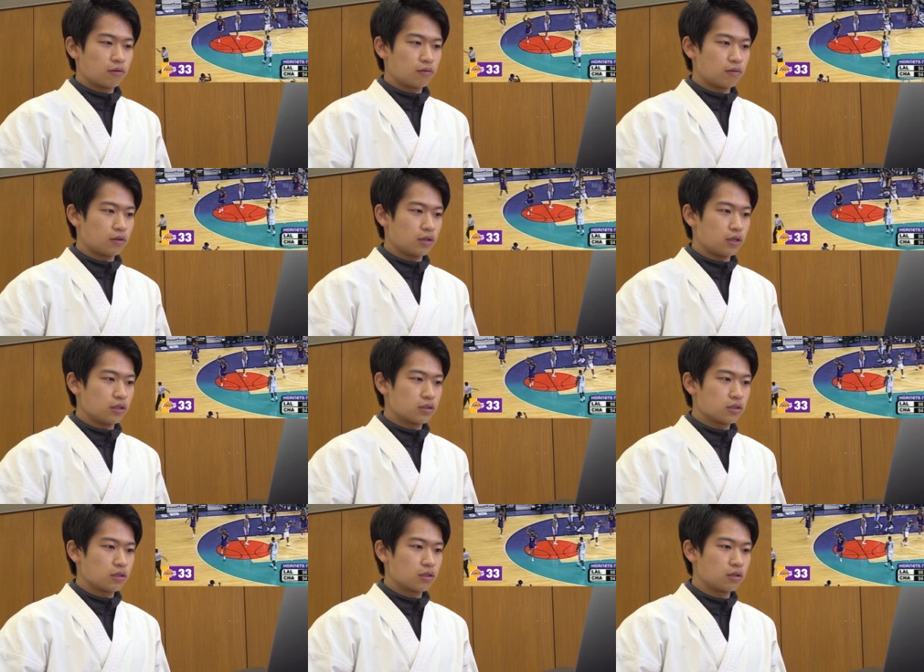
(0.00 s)

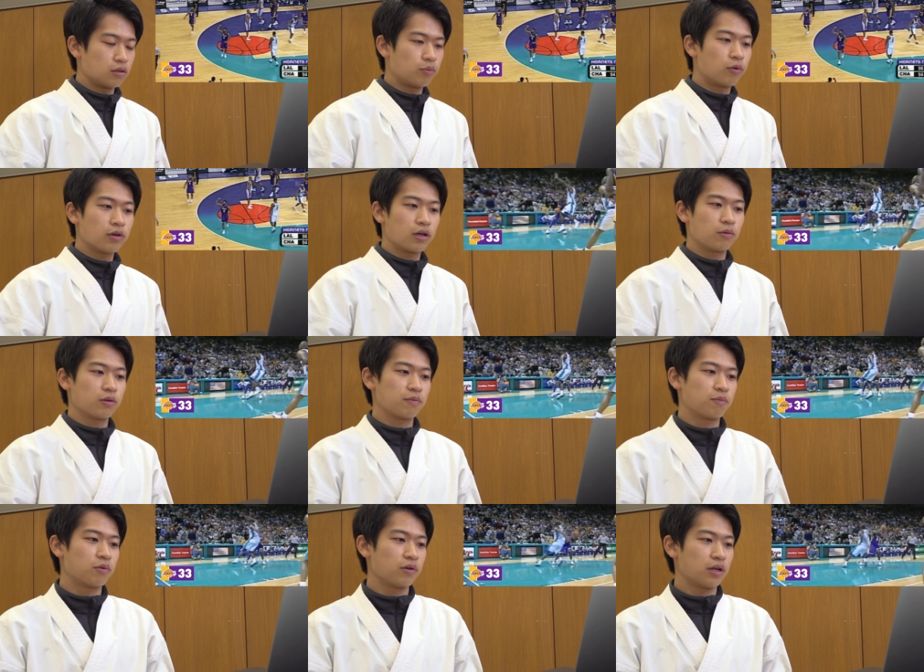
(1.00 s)
Right. The point I want
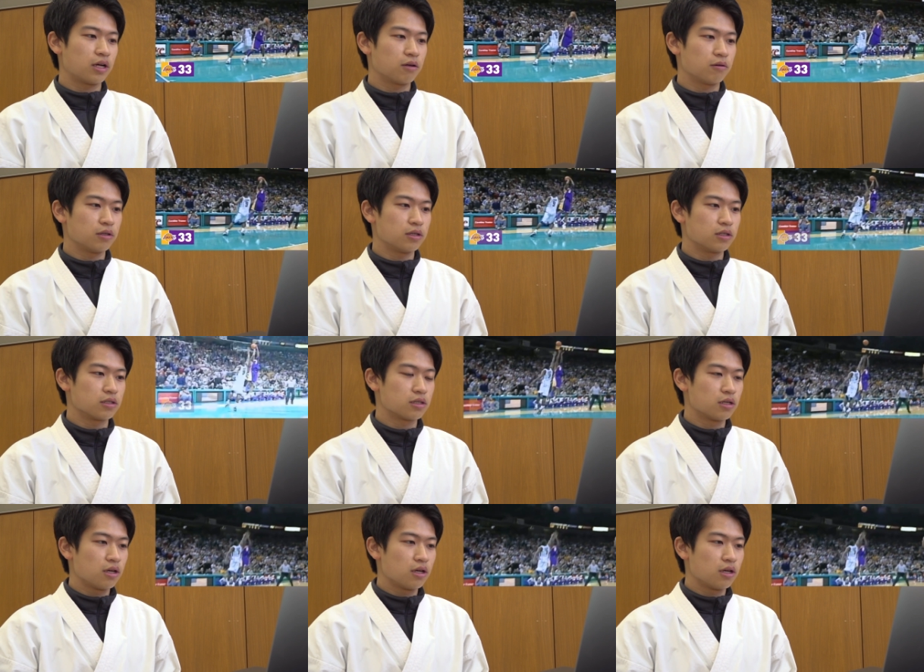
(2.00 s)
to point out is